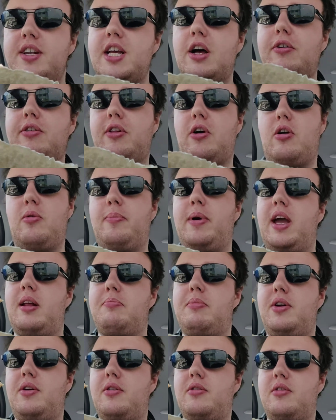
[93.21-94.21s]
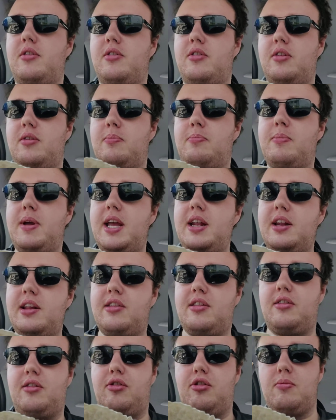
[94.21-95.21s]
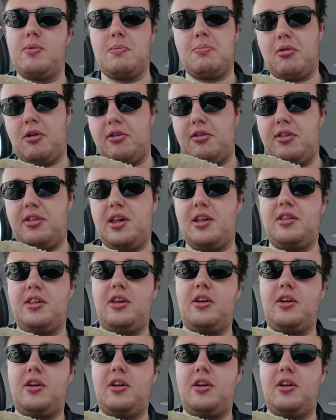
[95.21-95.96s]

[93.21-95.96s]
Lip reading: tell it's homemade because the meat isn't super processed.